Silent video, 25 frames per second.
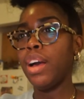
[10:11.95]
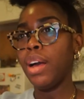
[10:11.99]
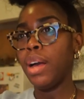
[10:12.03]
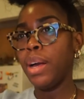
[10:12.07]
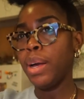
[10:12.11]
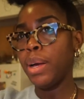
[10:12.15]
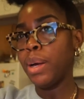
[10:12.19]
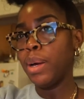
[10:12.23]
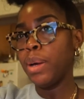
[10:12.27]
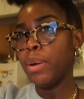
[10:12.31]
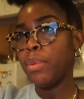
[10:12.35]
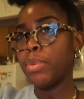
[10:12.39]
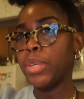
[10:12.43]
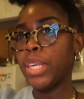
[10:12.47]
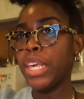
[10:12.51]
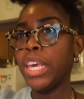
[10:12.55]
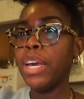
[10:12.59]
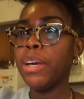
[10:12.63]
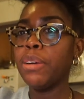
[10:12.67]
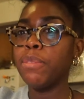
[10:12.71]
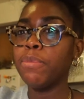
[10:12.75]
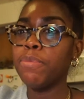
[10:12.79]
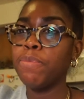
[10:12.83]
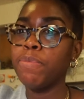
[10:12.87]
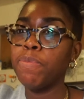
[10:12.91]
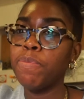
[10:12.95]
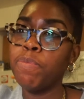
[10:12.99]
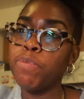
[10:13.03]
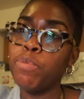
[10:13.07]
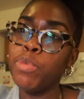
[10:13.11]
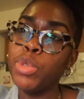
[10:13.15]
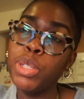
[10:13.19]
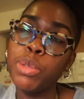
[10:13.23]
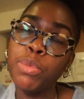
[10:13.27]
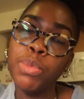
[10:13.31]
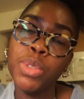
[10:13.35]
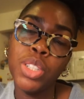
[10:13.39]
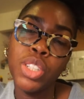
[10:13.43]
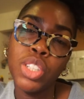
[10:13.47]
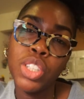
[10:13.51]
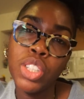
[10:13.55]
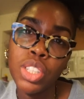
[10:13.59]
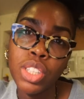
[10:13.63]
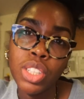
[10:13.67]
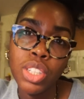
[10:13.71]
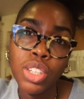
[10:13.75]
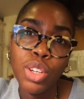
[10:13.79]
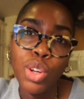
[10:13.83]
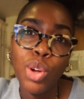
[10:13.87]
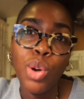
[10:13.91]
Uh, but yeah, I'm pretty much
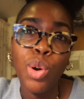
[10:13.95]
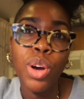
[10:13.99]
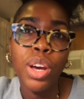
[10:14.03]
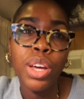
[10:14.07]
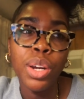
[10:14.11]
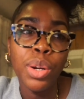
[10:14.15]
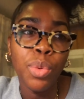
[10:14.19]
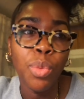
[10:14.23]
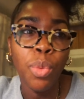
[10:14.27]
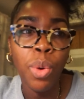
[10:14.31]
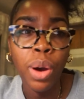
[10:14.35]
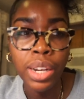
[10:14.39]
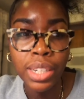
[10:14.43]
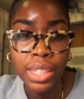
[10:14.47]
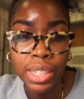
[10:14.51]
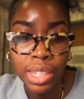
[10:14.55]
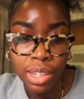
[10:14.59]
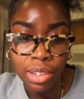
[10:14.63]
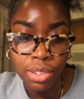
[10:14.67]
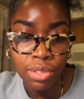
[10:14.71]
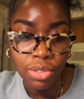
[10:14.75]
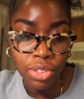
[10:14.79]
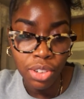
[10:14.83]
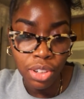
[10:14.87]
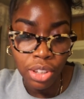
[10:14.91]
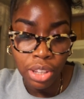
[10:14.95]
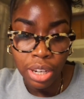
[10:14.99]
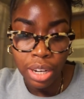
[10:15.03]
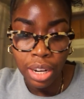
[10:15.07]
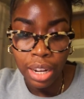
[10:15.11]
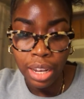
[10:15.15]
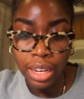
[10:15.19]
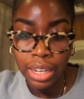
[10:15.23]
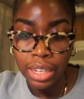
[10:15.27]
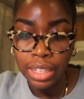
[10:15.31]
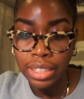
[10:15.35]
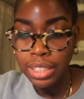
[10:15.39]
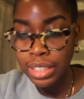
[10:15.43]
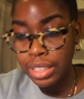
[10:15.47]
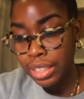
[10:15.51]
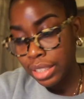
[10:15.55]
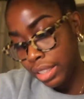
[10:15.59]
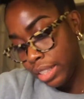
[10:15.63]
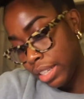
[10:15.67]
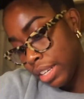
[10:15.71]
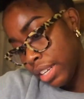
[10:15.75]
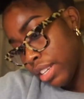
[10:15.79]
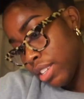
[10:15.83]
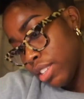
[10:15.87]
just going to go ahead and wind down for the night.